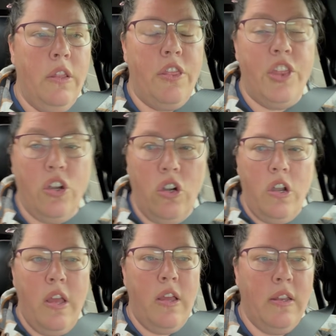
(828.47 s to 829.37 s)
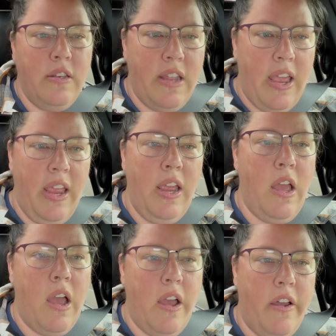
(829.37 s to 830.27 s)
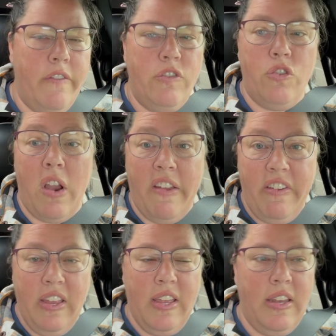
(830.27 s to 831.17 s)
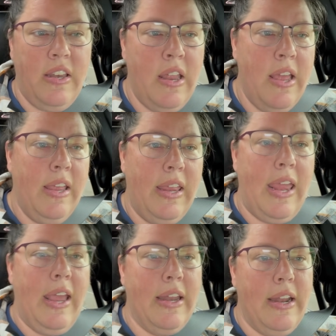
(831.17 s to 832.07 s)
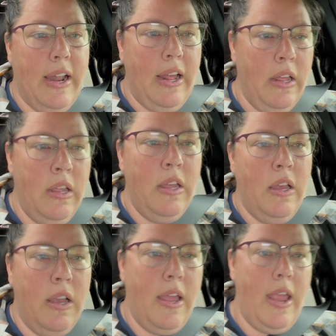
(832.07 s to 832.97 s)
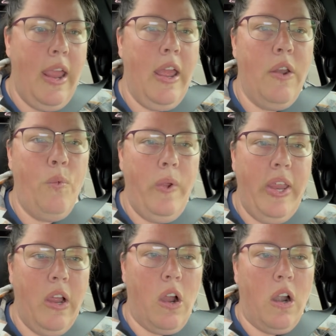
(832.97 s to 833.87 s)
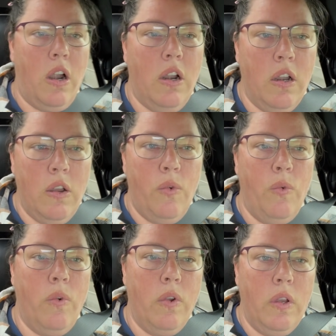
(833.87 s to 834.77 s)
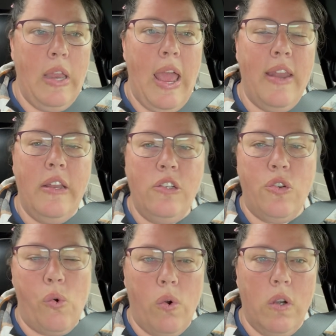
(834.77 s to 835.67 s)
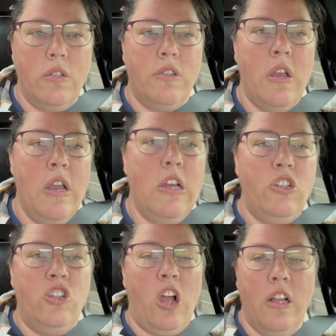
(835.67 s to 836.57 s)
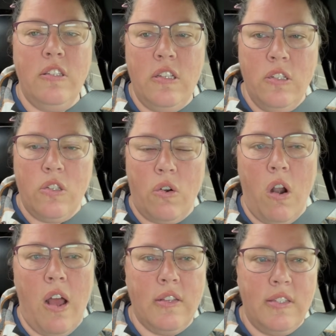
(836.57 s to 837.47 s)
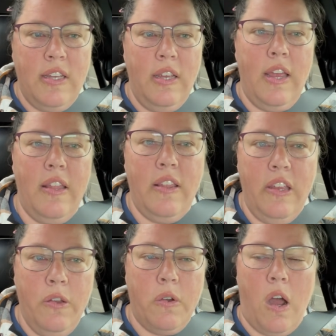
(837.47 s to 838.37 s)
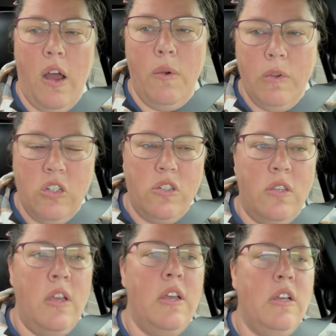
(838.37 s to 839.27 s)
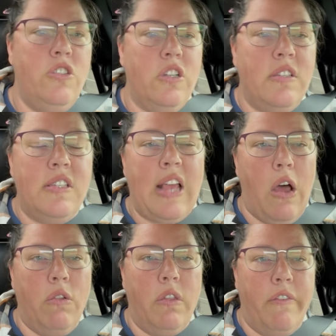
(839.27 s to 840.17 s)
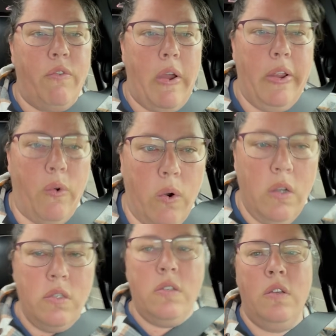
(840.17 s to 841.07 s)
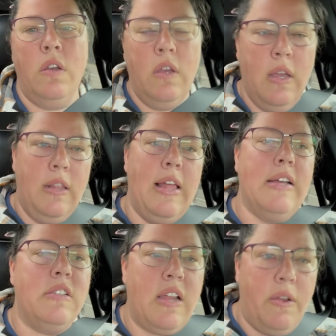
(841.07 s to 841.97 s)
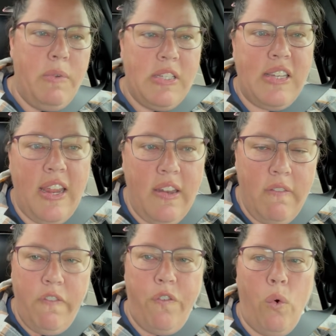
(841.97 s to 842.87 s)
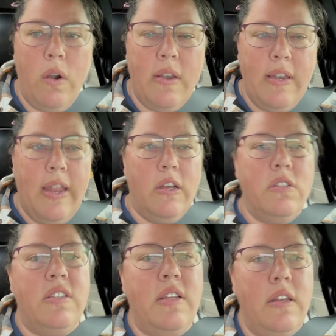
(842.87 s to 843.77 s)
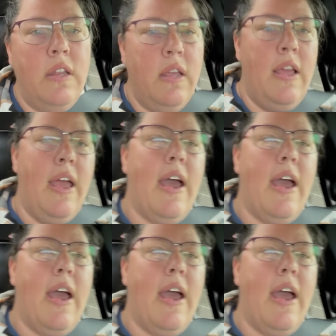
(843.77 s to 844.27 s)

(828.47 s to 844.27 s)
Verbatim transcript: third day of driving in Canada and we are headed towards Johnson's Crossing in the Yukon, which is just south of Whitehorse. Last night we stayed in Fort Nelson,